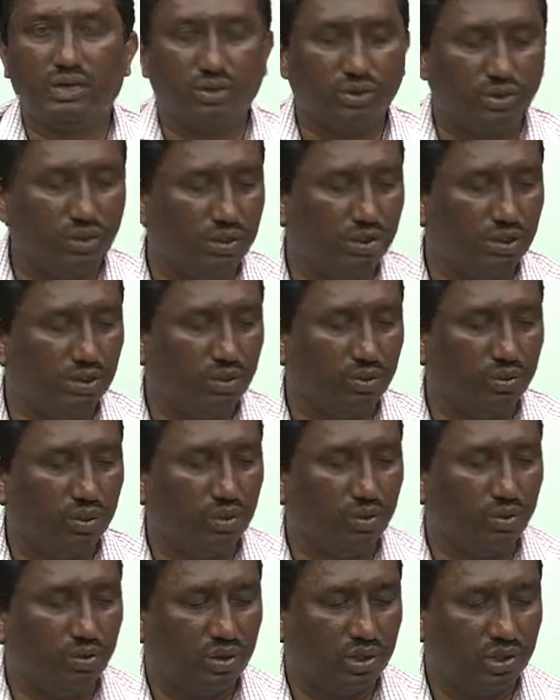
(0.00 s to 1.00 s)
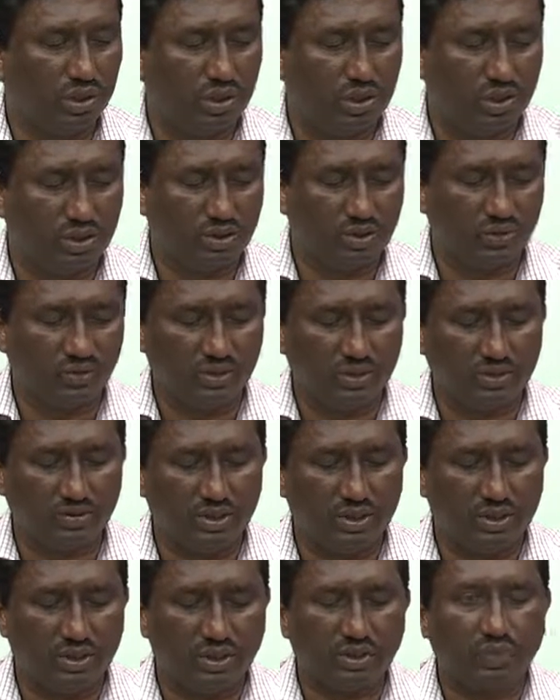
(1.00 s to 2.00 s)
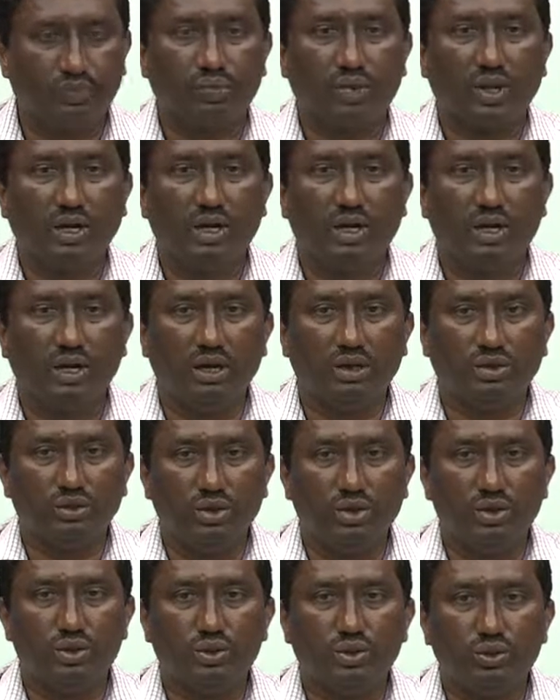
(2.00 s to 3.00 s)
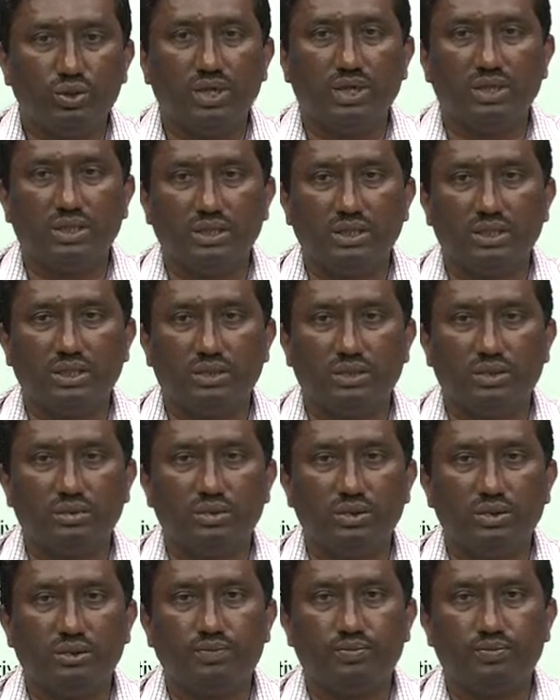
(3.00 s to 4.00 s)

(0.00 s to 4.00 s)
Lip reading: So, this is to be noted in case of HVDC, it isolates two AC systems.